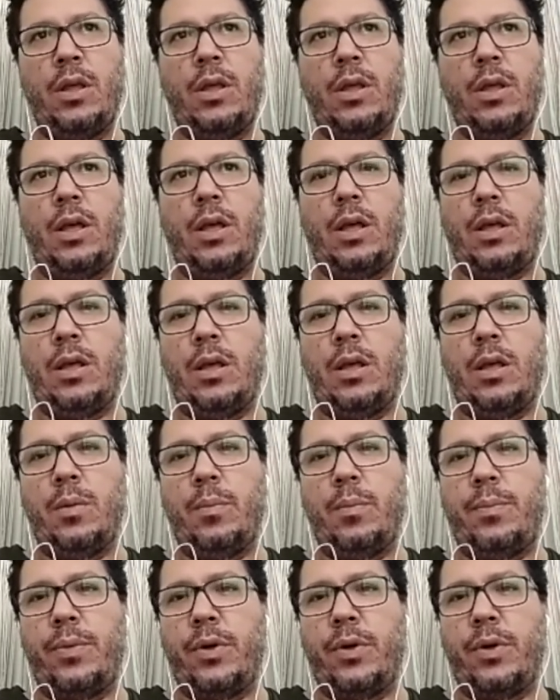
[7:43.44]

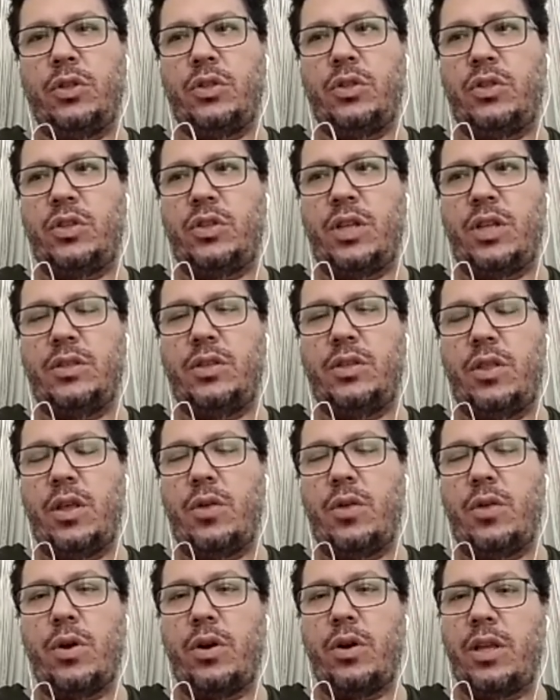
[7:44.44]
But since they
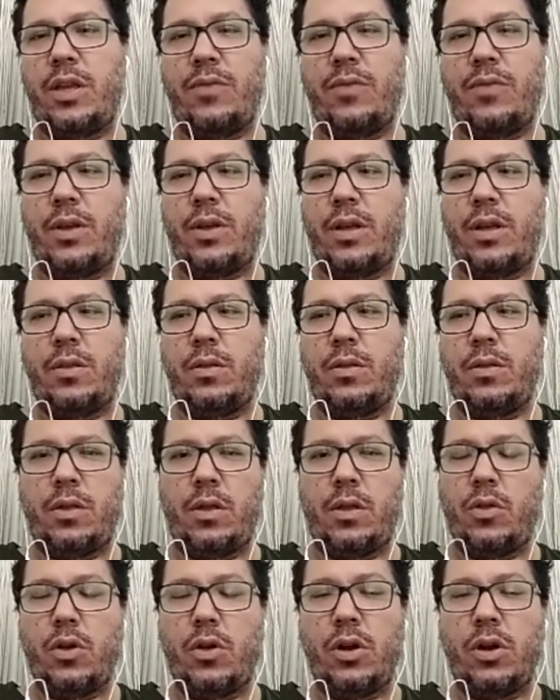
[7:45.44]
were giving the
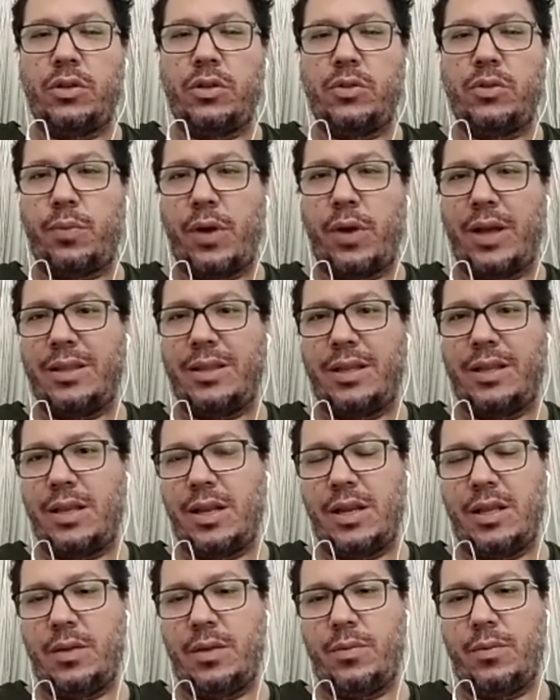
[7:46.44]
dollars
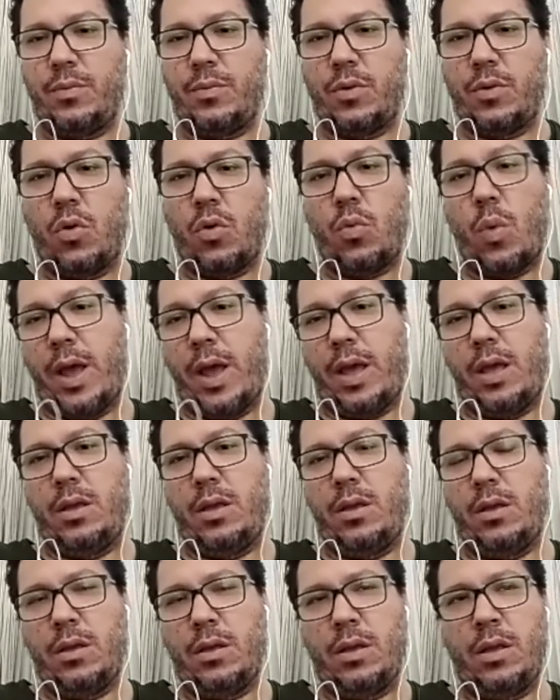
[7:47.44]
practically away,
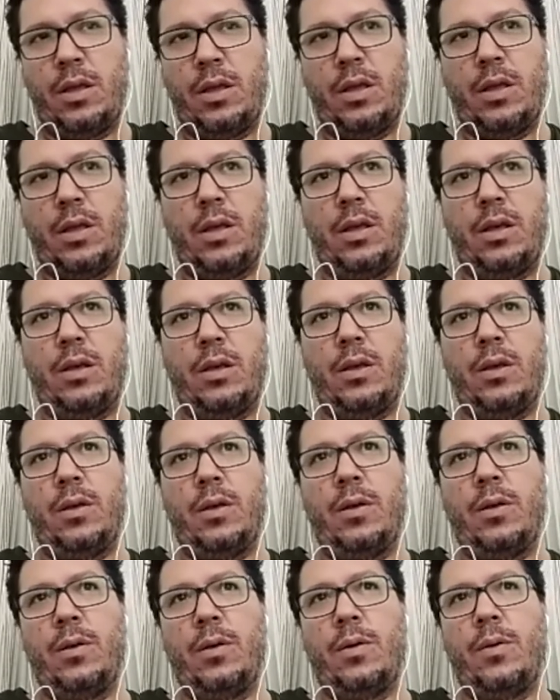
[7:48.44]

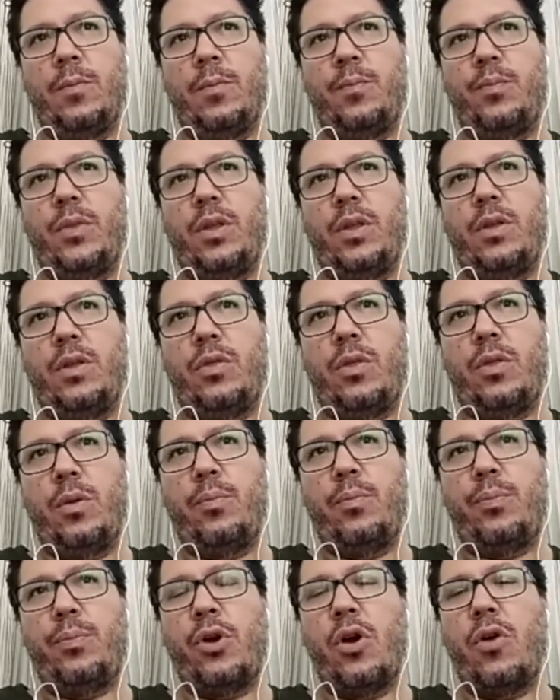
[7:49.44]
the
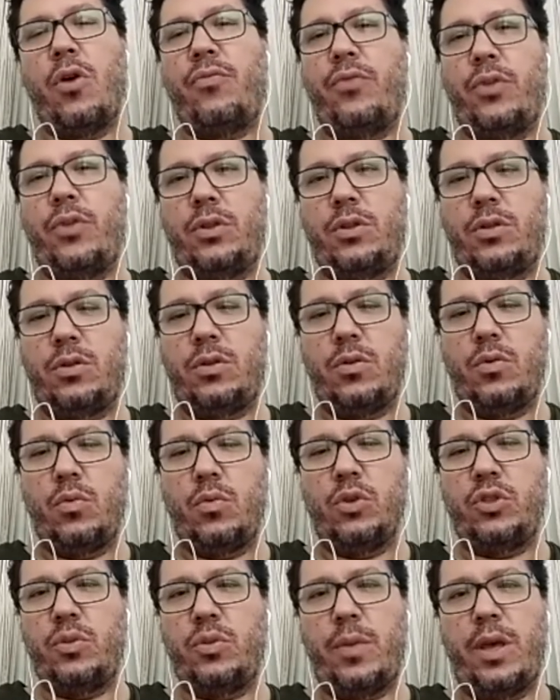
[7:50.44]
profit
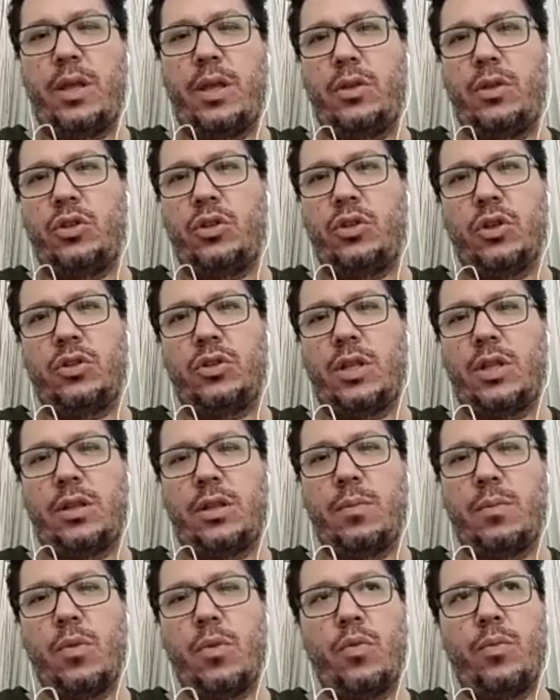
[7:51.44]
was made just at the
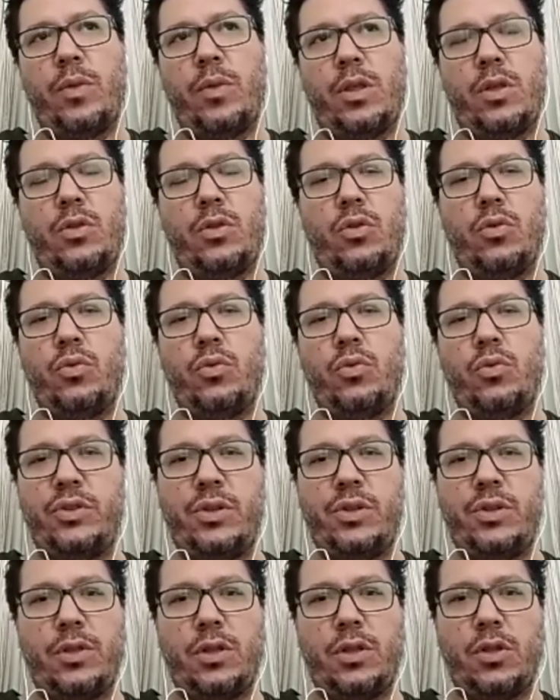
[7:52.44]
moment that you received
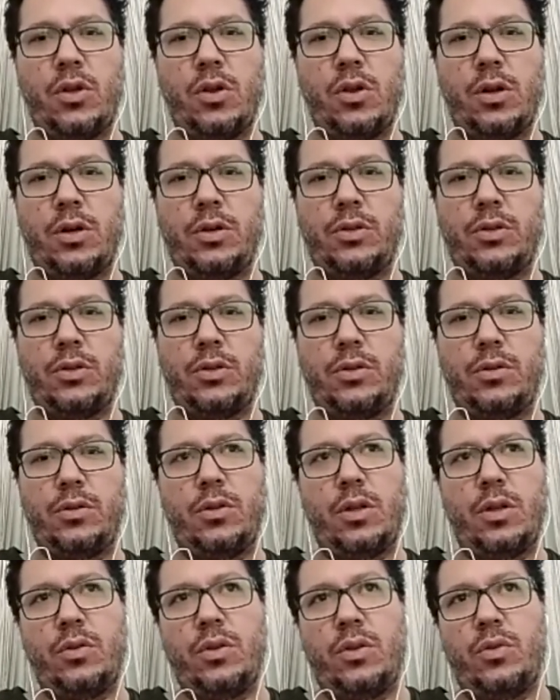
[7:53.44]
the dollars.
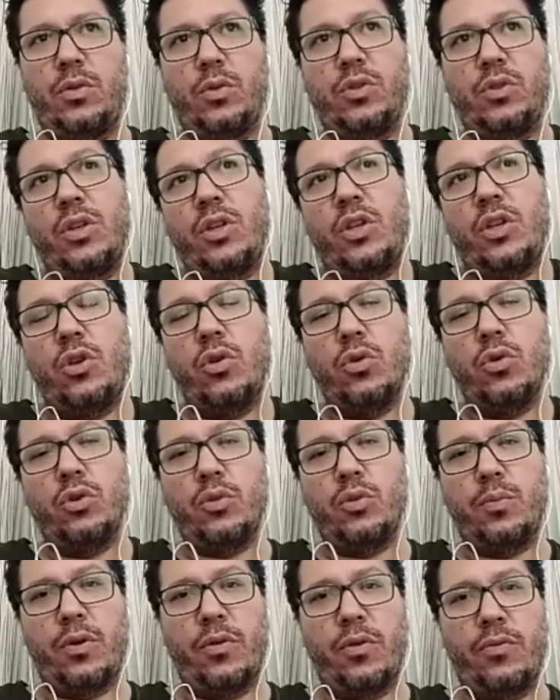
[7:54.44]
But it was a huge
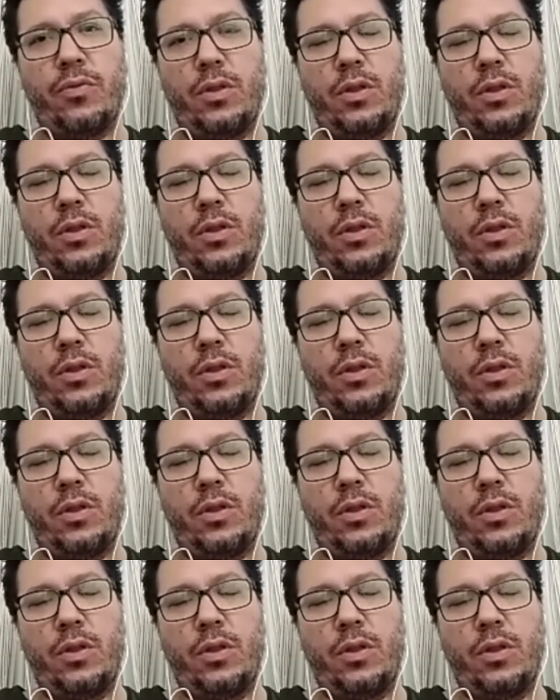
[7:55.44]
profit.